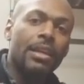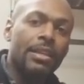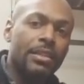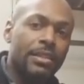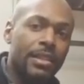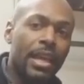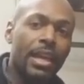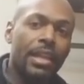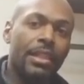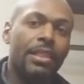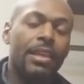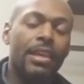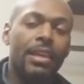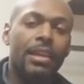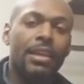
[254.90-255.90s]
Second
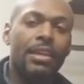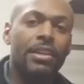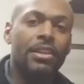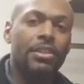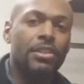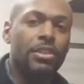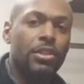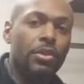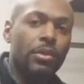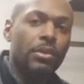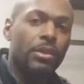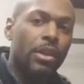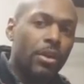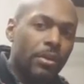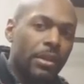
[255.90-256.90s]
thing is you'll
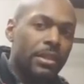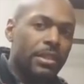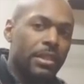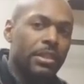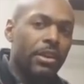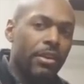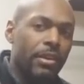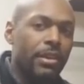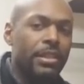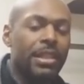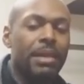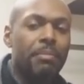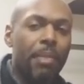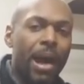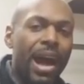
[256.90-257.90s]
notice that there is a
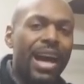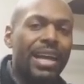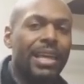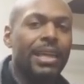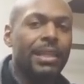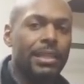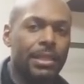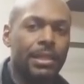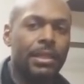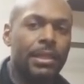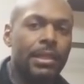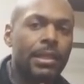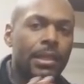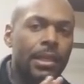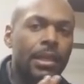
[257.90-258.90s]
pocket
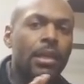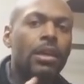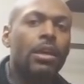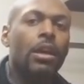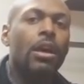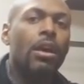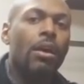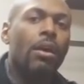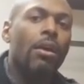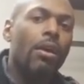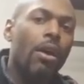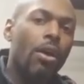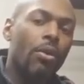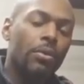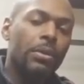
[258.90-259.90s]

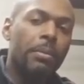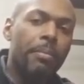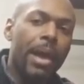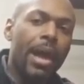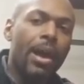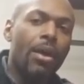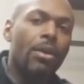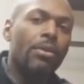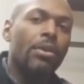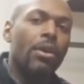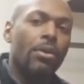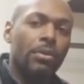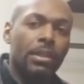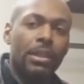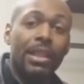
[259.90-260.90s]
on the bow
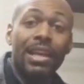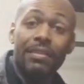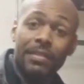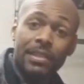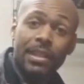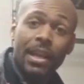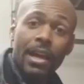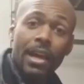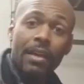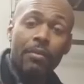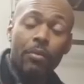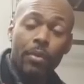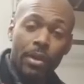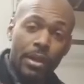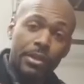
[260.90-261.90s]
on the left side
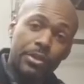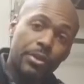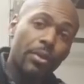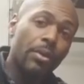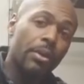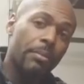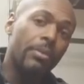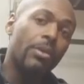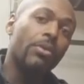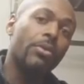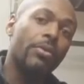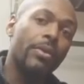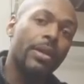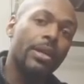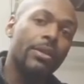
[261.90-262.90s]
where that trolling
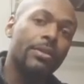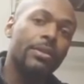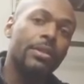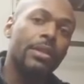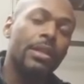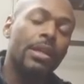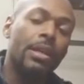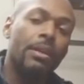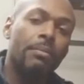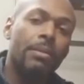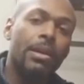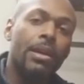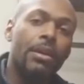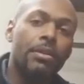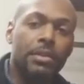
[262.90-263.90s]
motor is.
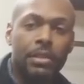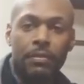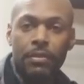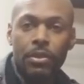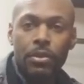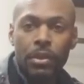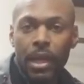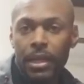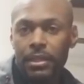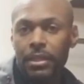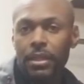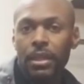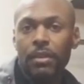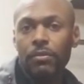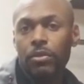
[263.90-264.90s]
Because if you like to
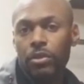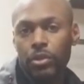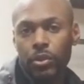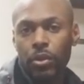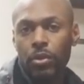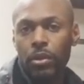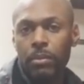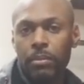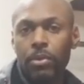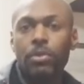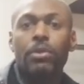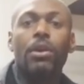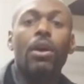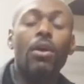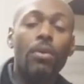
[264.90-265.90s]
leave your trolling
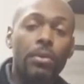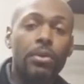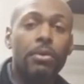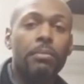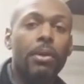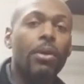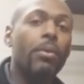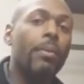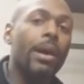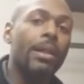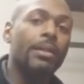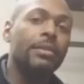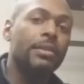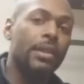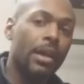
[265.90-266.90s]
motor on your boat while
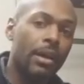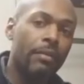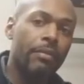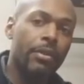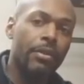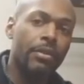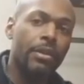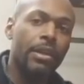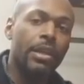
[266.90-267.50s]
it's covered,